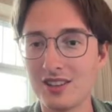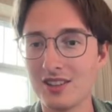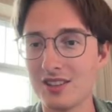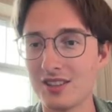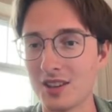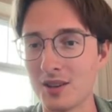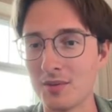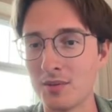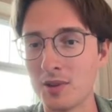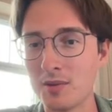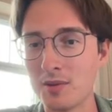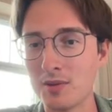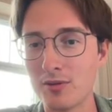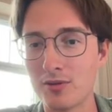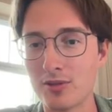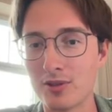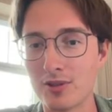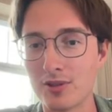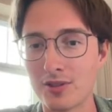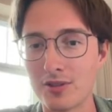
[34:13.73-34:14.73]
Yeah, maybe
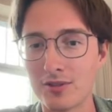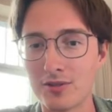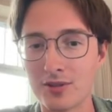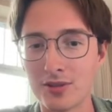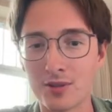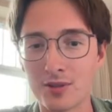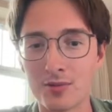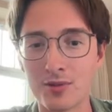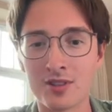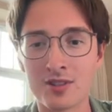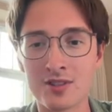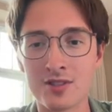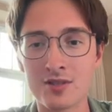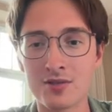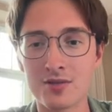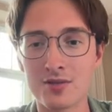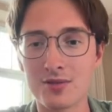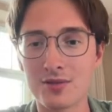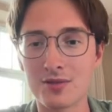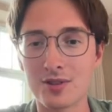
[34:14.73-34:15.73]
for the ones
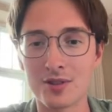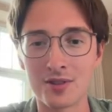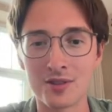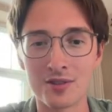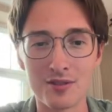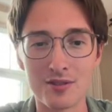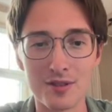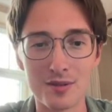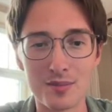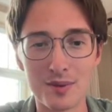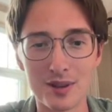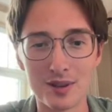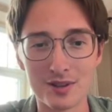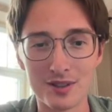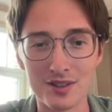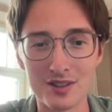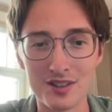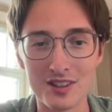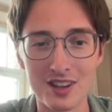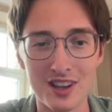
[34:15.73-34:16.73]
who don't know
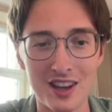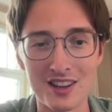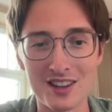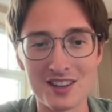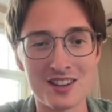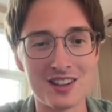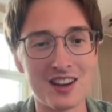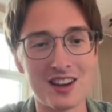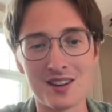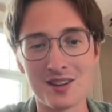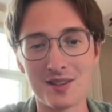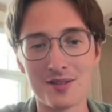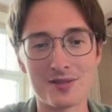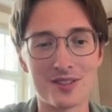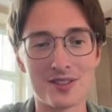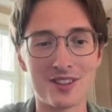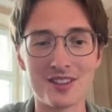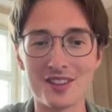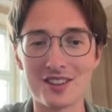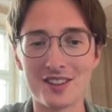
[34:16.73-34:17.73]
about any
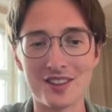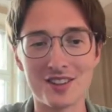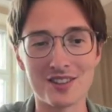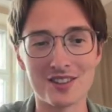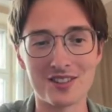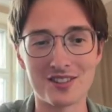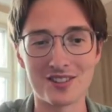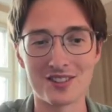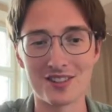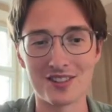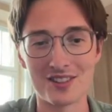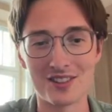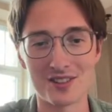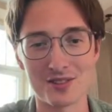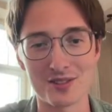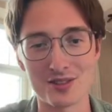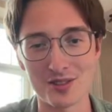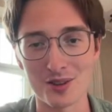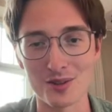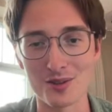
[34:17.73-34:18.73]
NFT
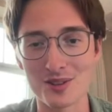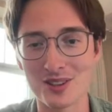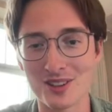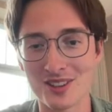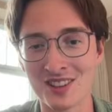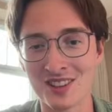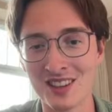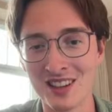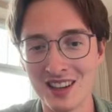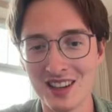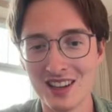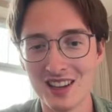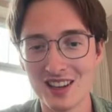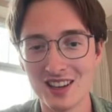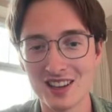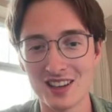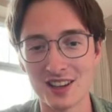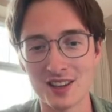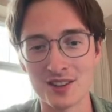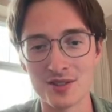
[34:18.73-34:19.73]
or token,
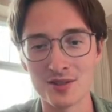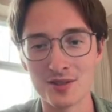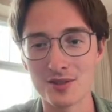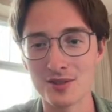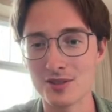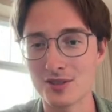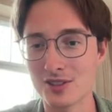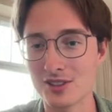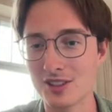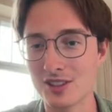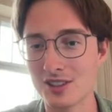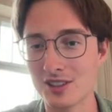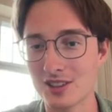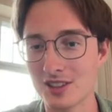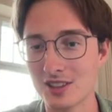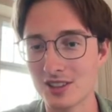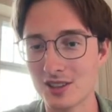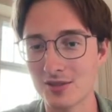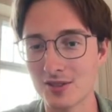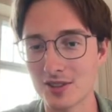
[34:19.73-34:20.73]
can you
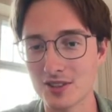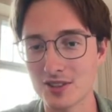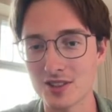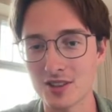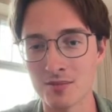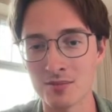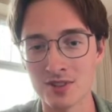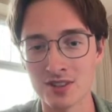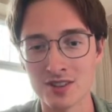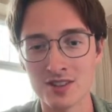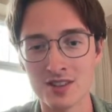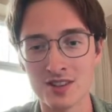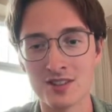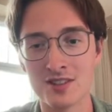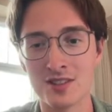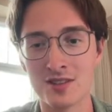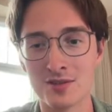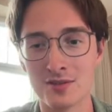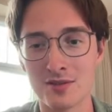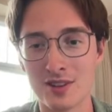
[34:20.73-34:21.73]
give us some
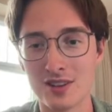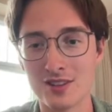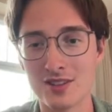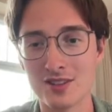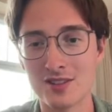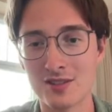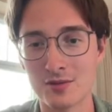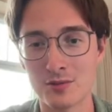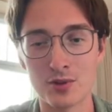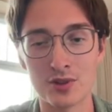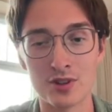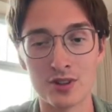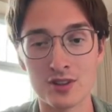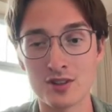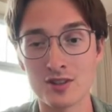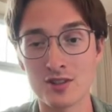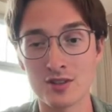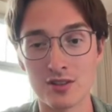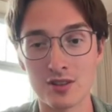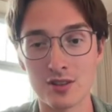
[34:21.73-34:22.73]
insights into that? What
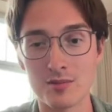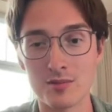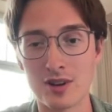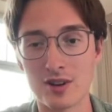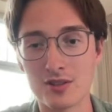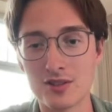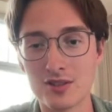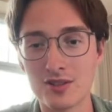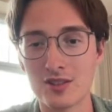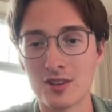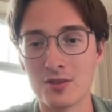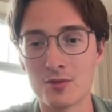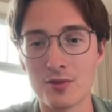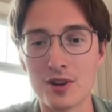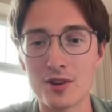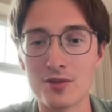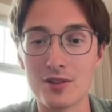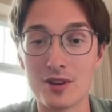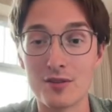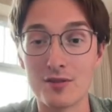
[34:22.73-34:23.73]
it's all about and
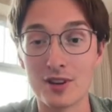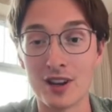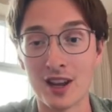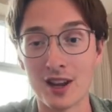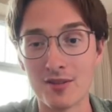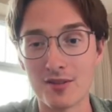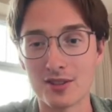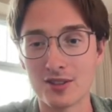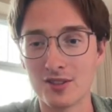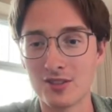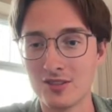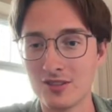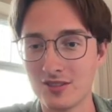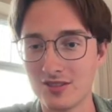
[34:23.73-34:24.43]
why you even have it?